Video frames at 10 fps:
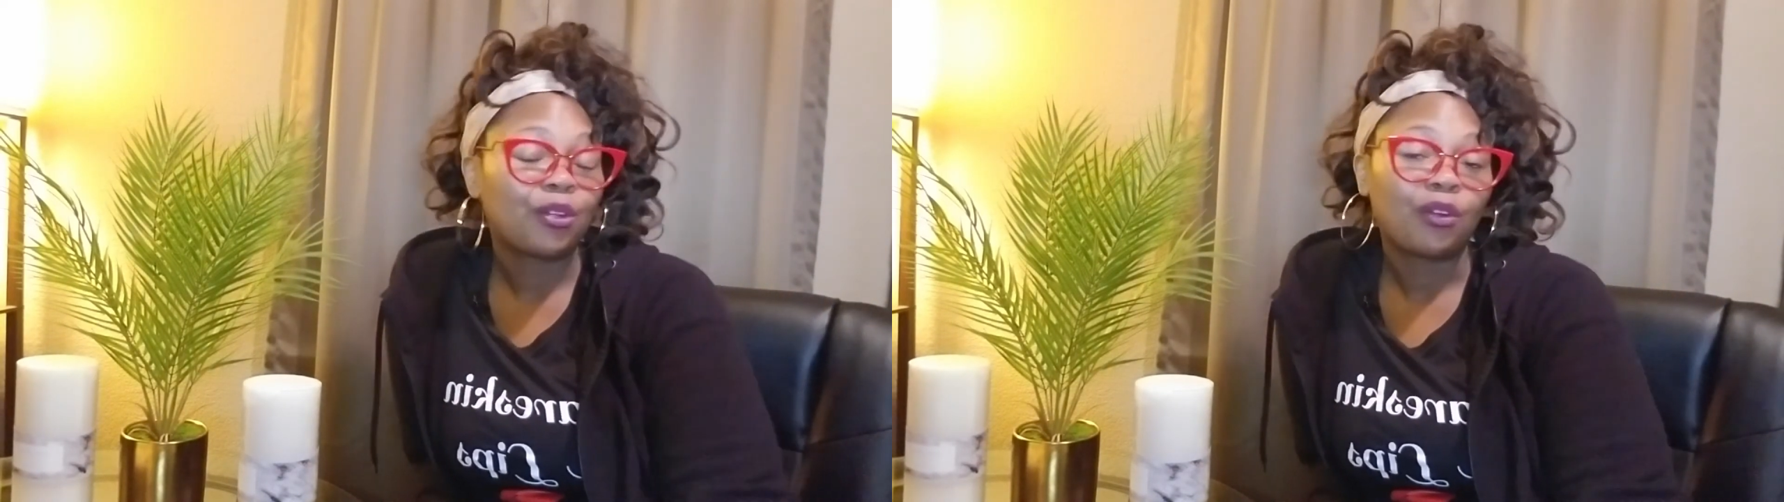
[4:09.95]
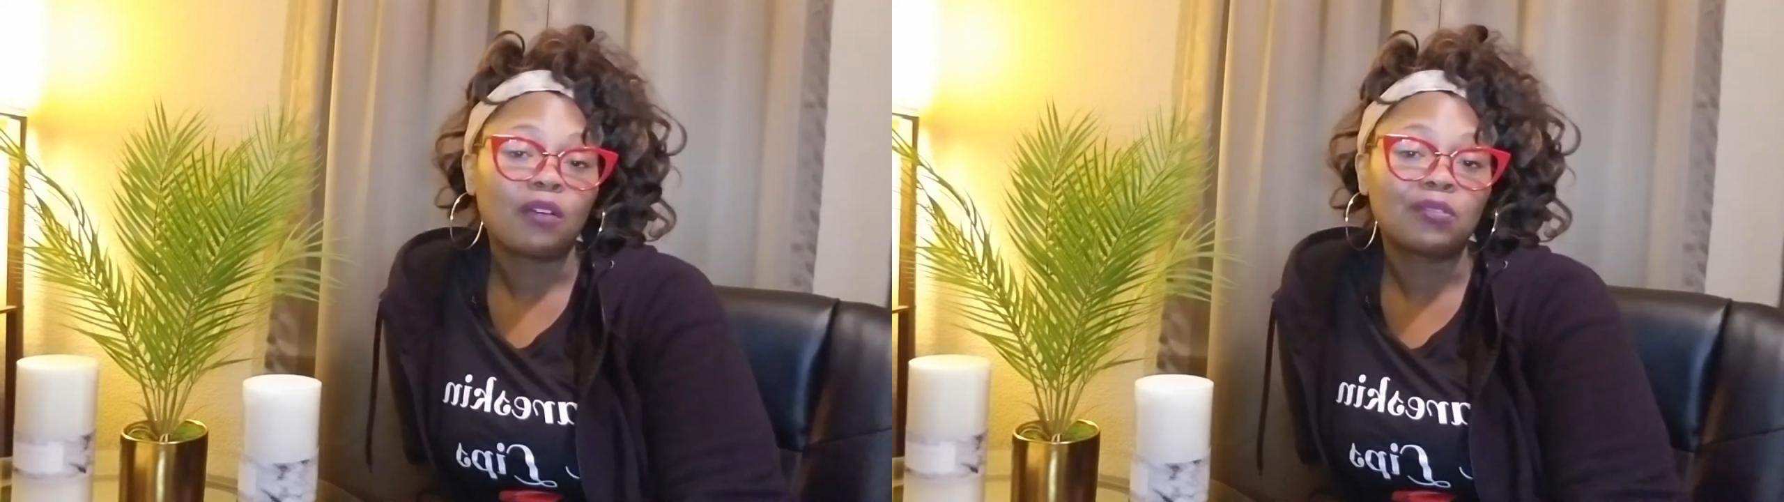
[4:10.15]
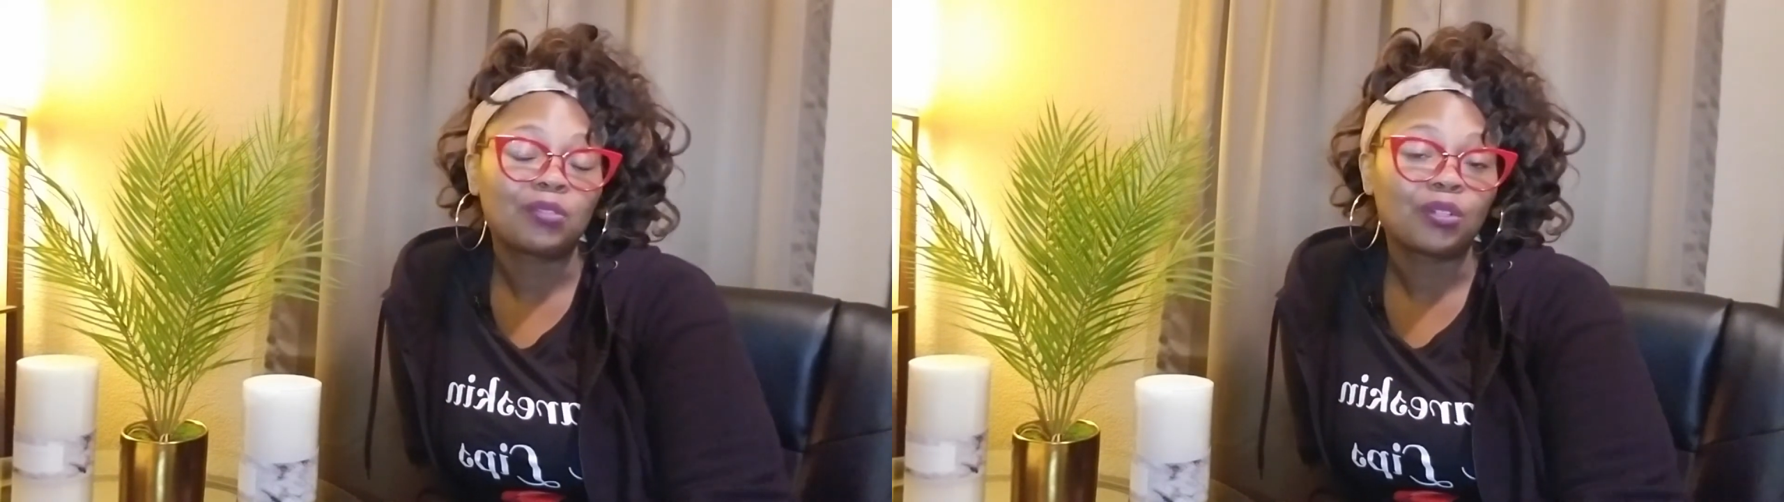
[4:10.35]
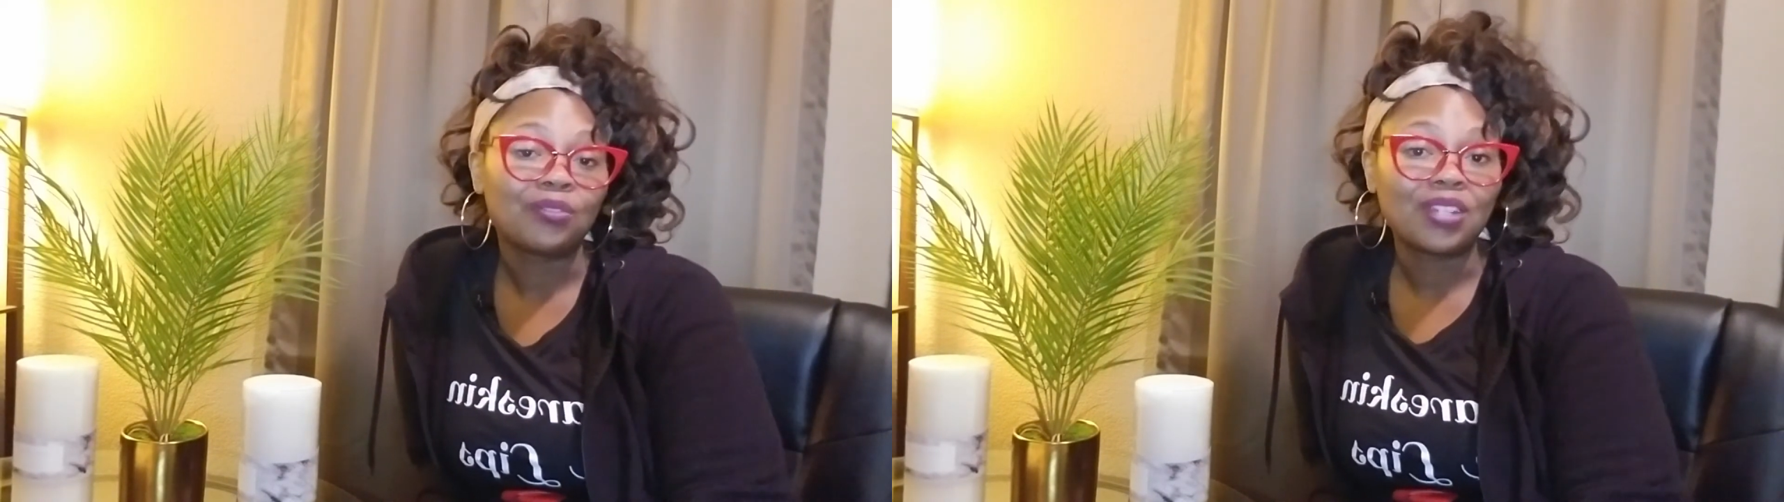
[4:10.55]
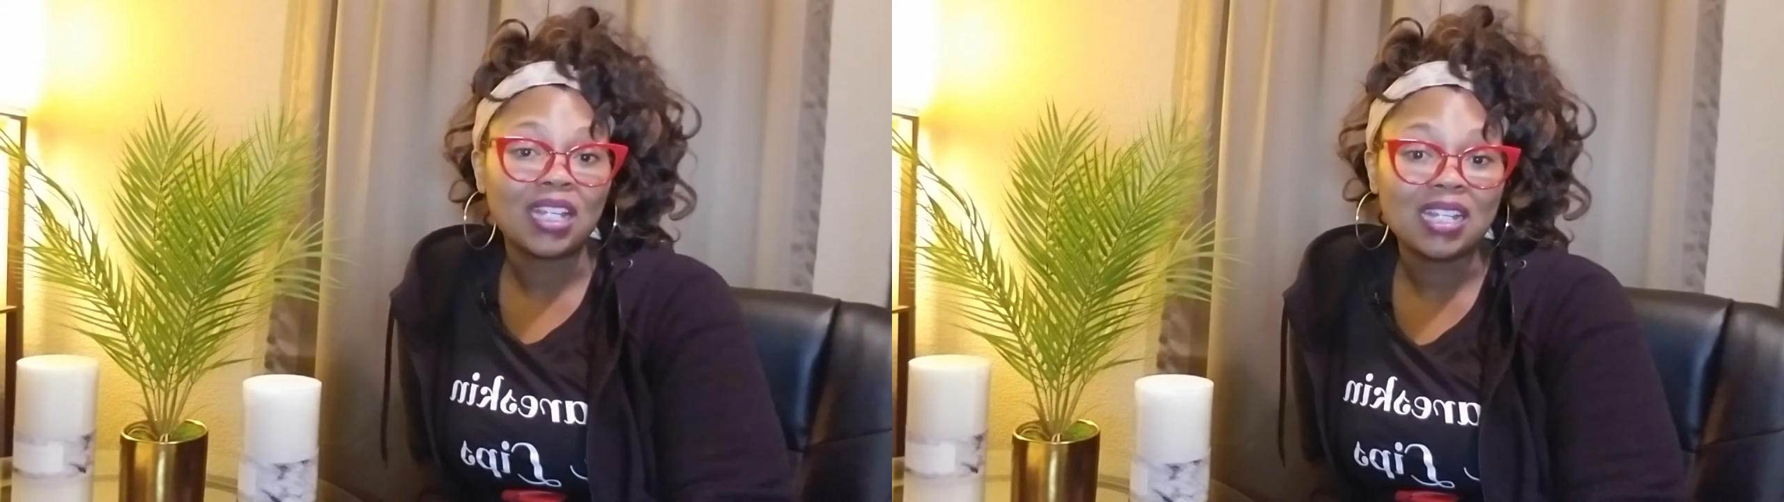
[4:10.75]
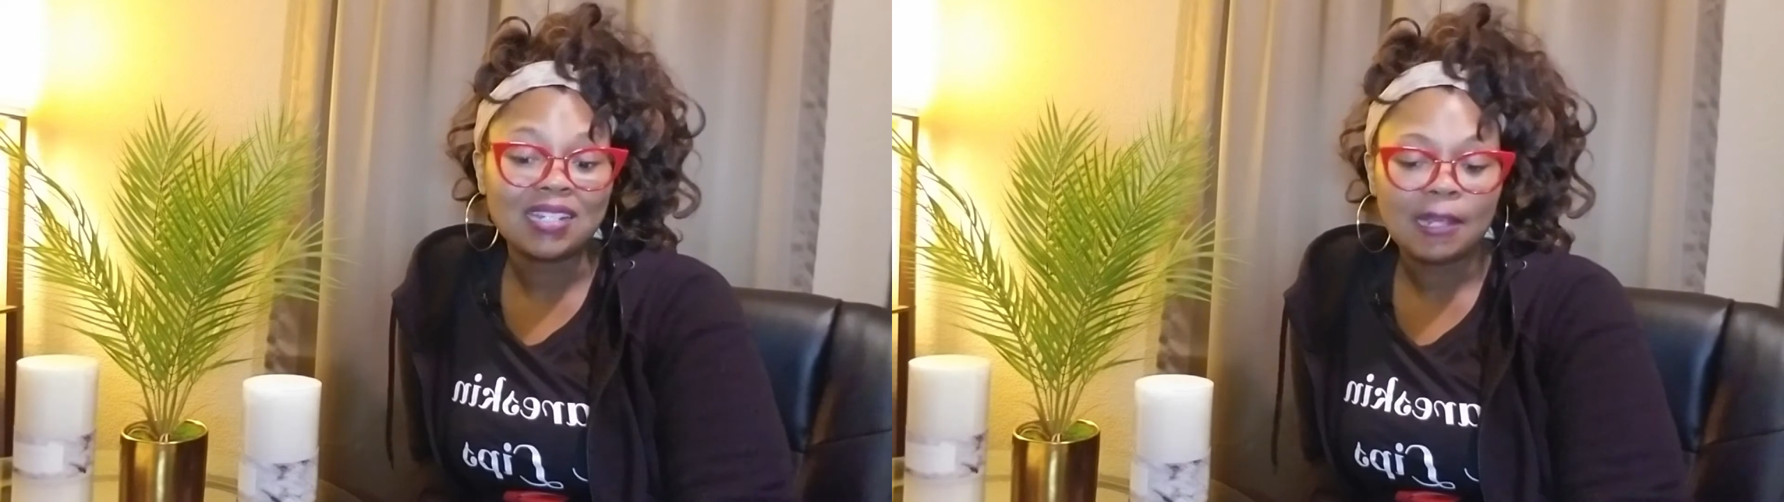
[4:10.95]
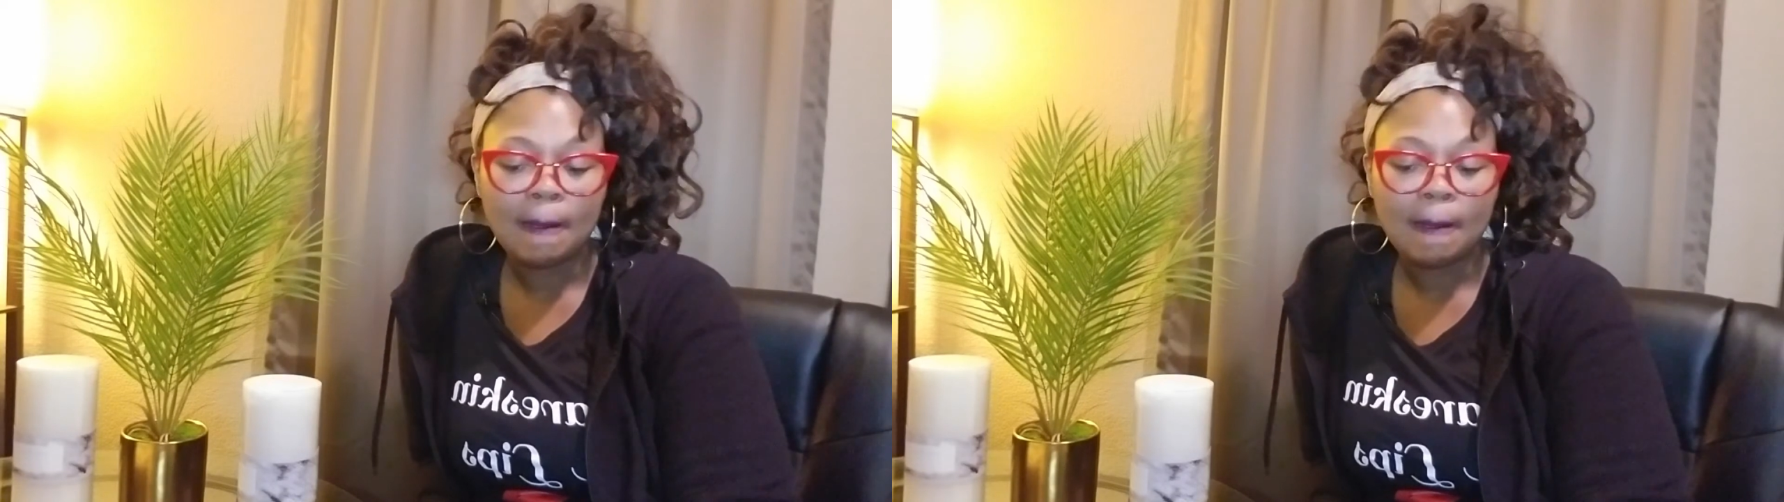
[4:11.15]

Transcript: her off of her feet,